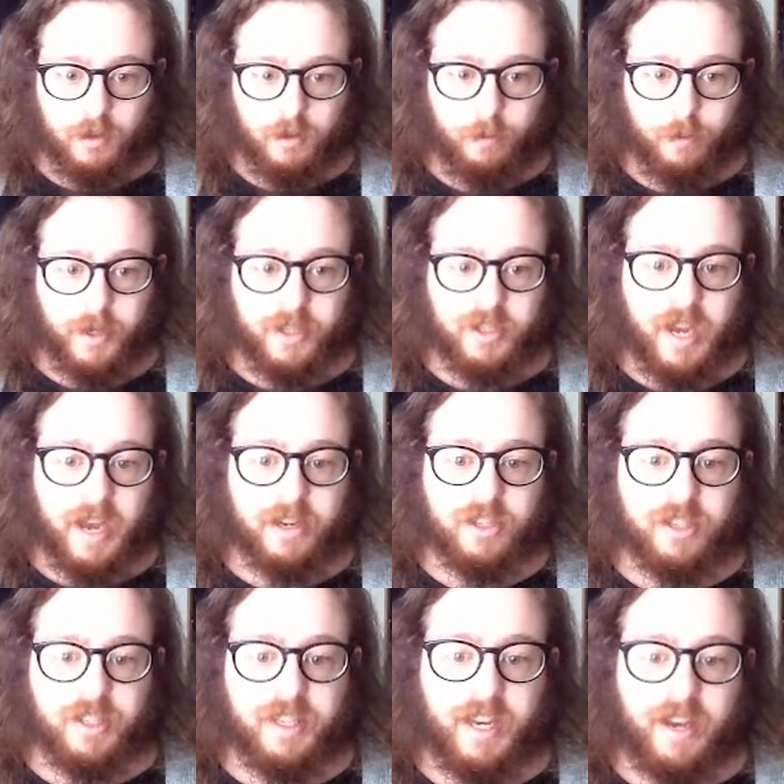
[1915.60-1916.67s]
which
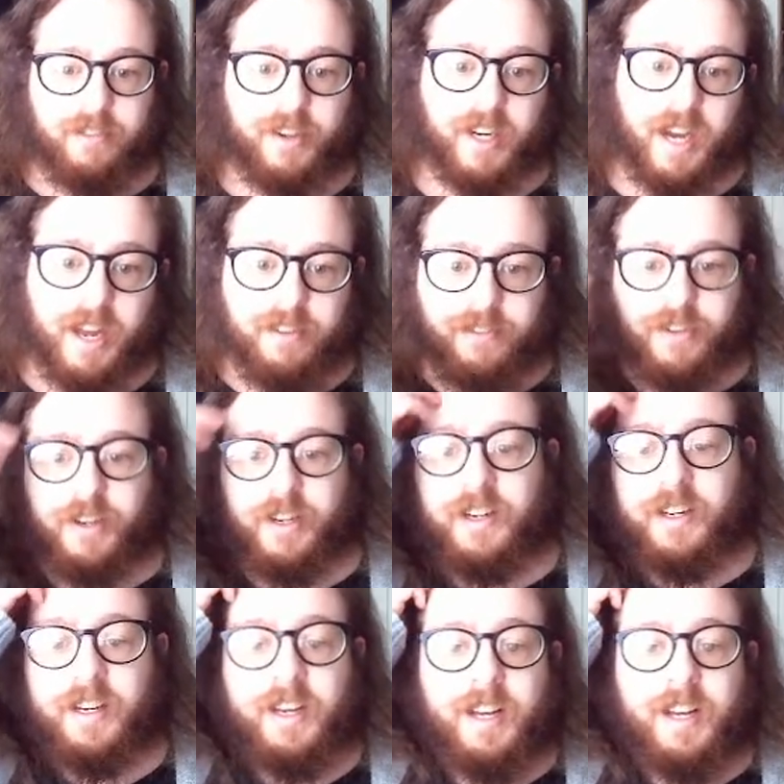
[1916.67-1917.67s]
actually I forgot. For